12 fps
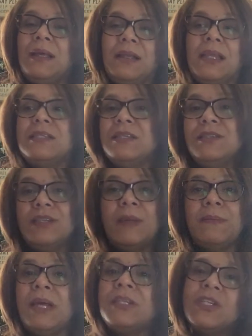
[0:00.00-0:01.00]
Listen to
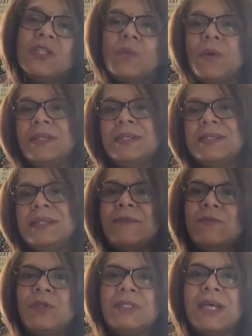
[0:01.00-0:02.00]
them not just once,
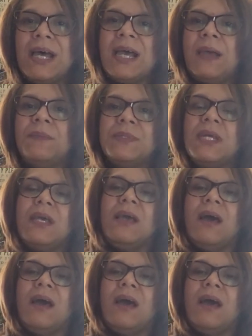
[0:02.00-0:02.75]
several times.